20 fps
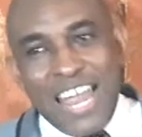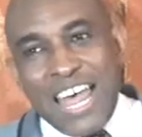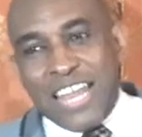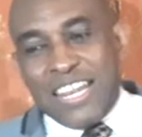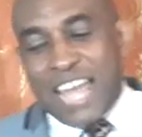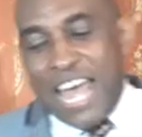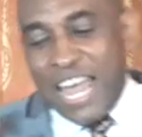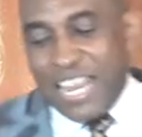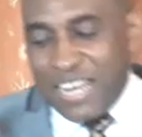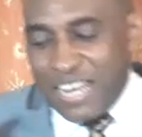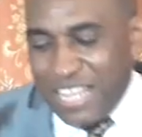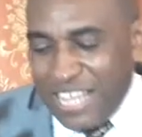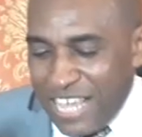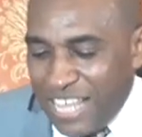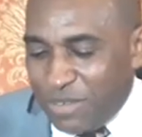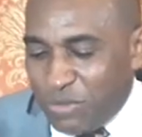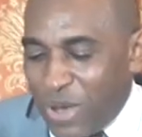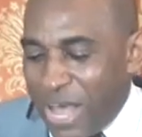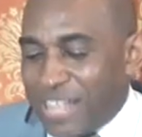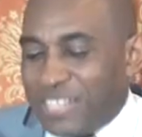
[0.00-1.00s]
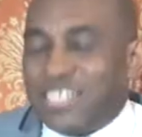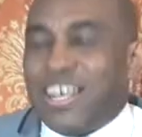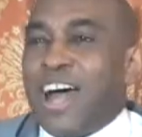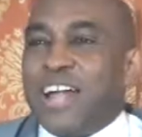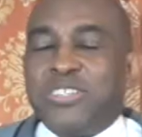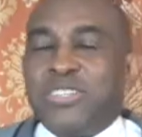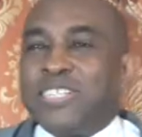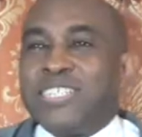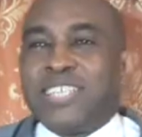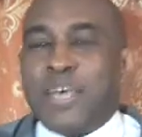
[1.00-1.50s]
And he went
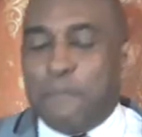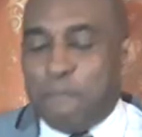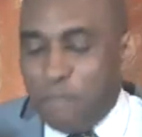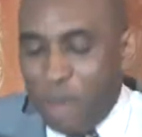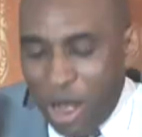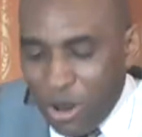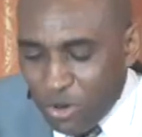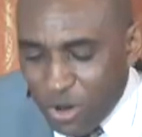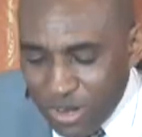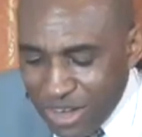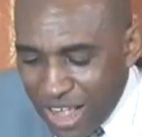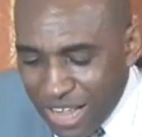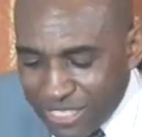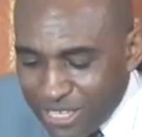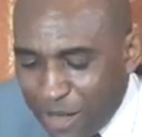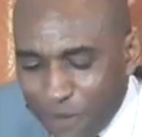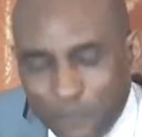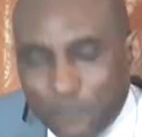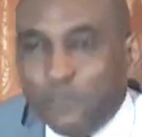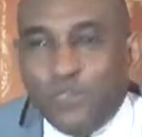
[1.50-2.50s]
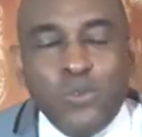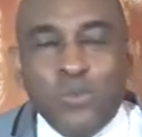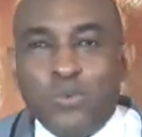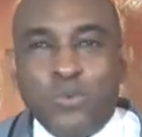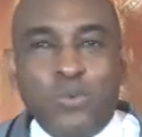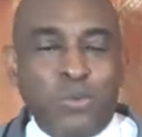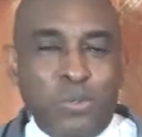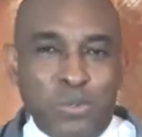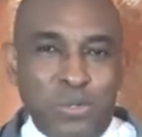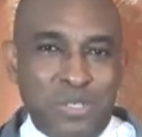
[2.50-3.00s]
on to say, borrow not a
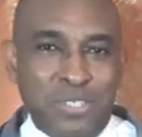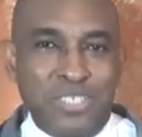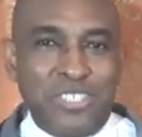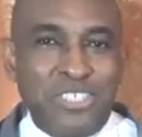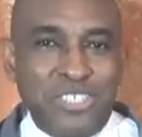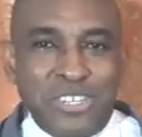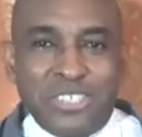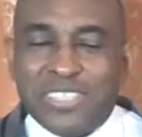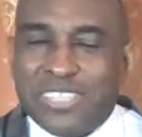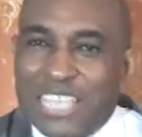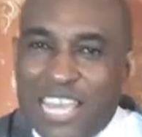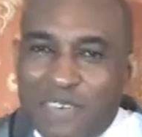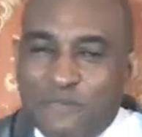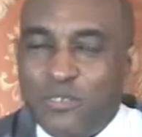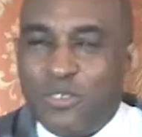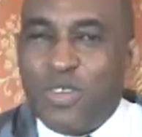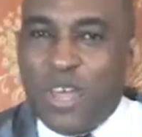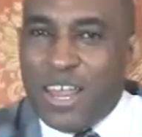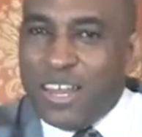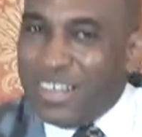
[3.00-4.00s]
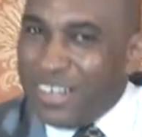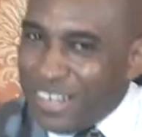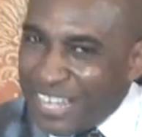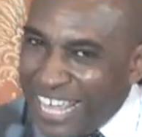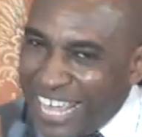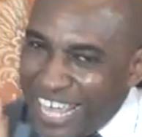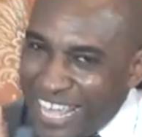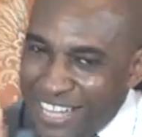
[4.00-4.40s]
few, just giving her a little